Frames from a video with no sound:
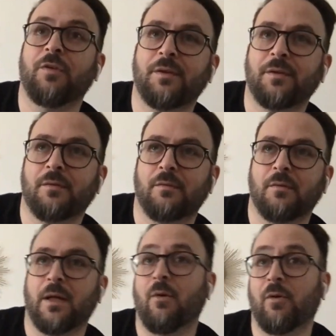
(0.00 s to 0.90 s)
Office,
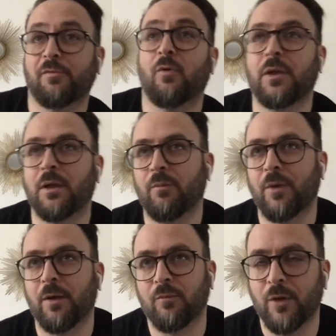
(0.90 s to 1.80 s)
and I was working,
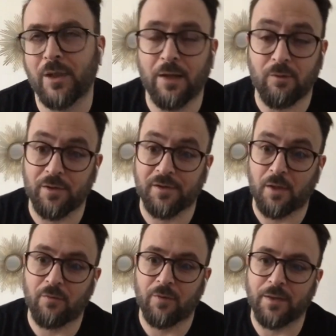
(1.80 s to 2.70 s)
but it was
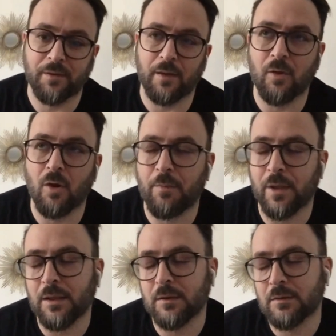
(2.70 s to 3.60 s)
kind of like the same
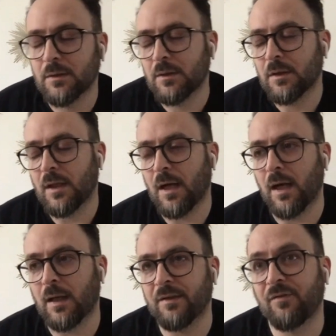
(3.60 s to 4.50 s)
company,
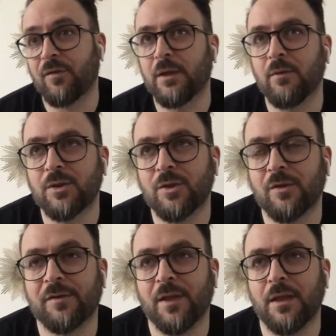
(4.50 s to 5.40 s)
different
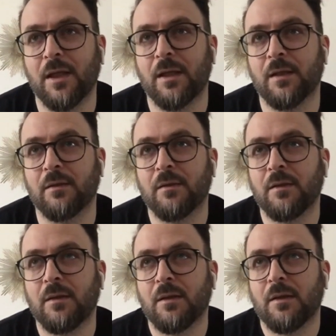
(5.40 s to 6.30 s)
divisions, and then
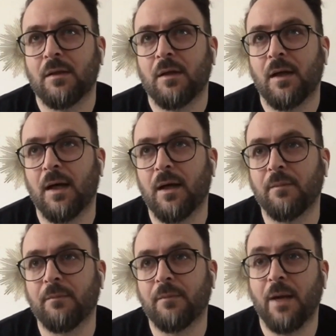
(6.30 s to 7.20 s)

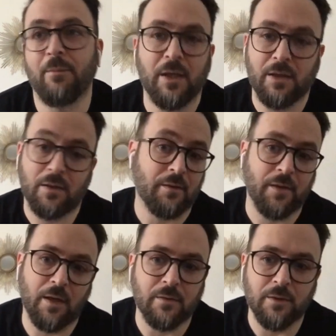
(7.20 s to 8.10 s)
I met her
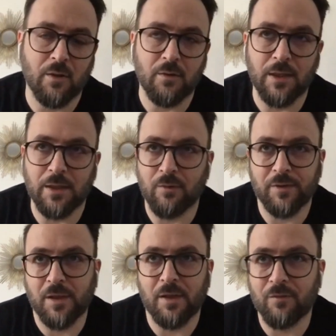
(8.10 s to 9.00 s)
there. Like it
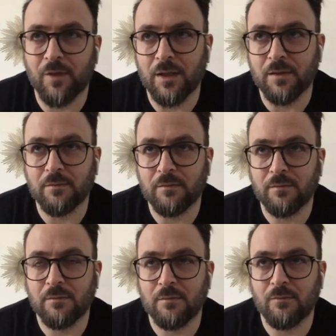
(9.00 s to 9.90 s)
was kind of like
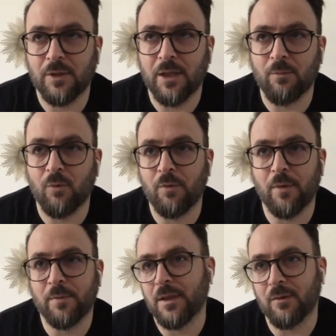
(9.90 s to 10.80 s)
when I moved
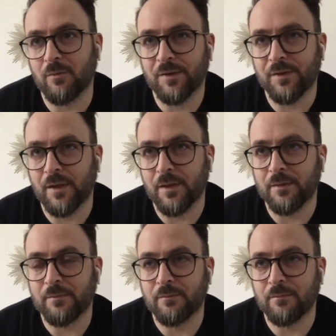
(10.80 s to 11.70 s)
out here, we started.